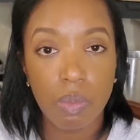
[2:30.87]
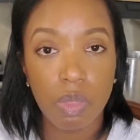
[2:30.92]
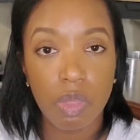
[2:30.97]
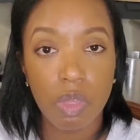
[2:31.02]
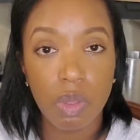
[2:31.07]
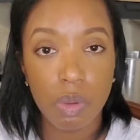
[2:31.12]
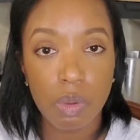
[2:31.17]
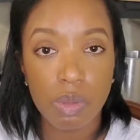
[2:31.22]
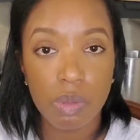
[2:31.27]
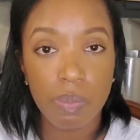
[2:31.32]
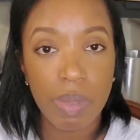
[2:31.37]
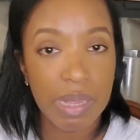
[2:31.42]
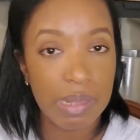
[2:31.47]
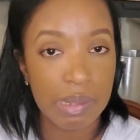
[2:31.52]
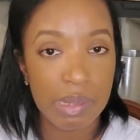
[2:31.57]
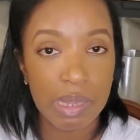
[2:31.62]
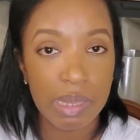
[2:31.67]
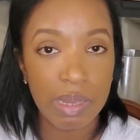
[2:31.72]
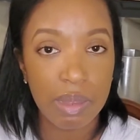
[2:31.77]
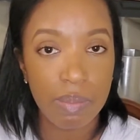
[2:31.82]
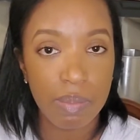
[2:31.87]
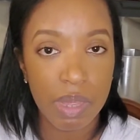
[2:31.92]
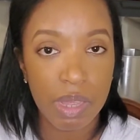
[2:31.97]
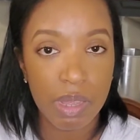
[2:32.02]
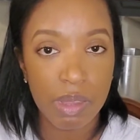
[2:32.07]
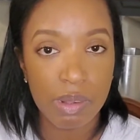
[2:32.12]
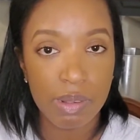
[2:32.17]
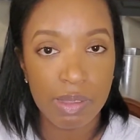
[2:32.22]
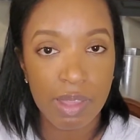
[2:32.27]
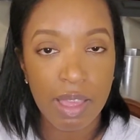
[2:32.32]
Those basically
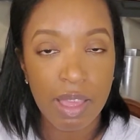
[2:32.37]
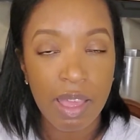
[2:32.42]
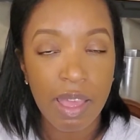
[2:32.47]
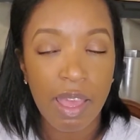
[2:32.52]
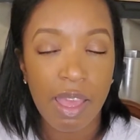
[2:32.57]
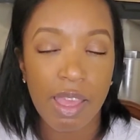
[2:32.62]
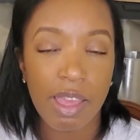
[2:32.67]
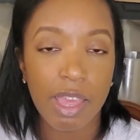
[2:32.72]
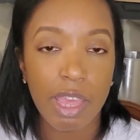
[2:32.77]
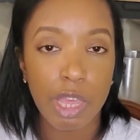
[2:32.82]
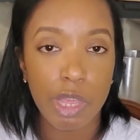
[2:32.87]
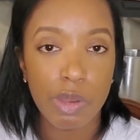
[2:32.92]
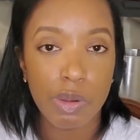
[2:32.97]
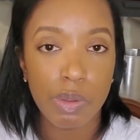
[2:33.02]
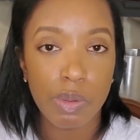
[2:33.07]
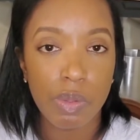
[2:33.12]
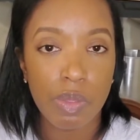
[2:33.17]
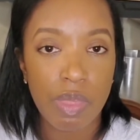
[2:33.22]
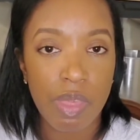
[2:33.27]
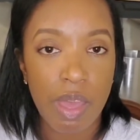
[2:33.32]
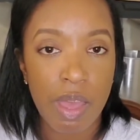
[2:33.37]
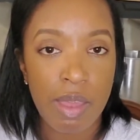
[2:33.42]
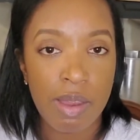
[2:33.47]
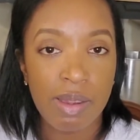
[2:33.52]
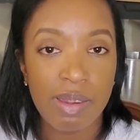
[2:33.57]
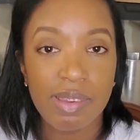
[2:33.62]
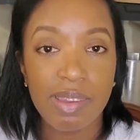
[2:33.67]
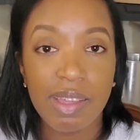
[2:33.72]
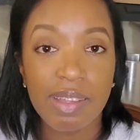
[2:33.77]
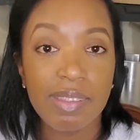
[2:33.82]
means a candle that
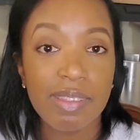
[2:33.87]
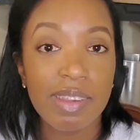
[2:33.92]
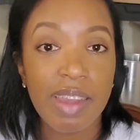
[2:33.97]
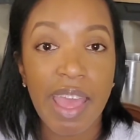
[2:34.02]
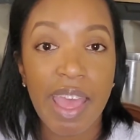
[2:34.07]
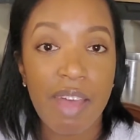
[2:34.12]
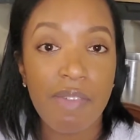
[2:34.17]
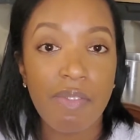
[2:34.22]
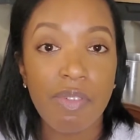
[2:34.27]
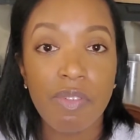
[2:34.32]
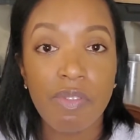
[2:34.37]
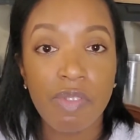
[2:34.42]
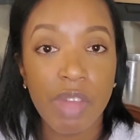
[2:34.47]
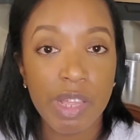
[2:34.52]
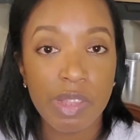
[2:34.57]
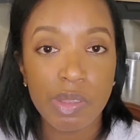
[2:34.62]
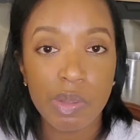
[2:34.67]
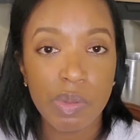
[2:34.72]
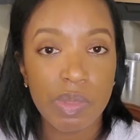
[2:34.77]
doesn't have a vessel,